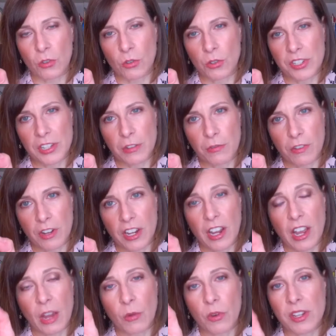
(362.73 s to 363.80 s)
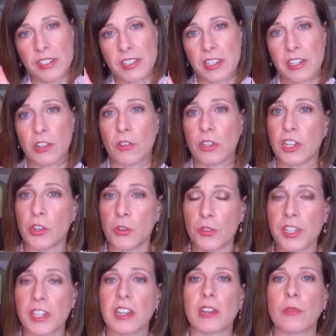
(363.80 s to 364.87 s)
cruelty free. I will continue to
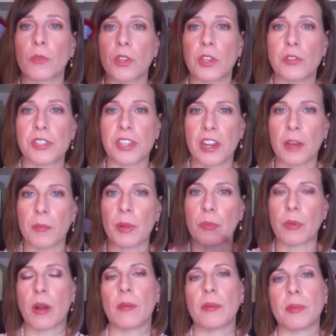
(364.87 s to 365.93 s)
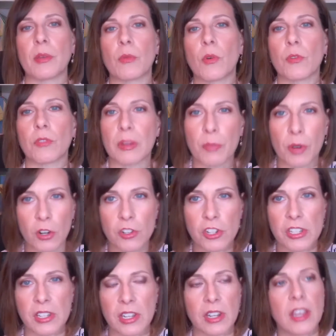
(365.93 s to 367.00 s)
use it and will use it up. I probably won't
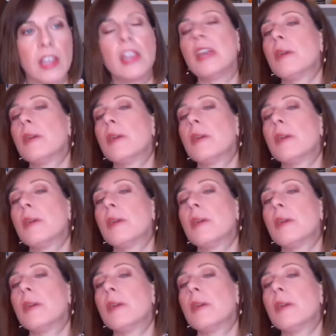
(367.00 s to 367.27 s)
repurchase it.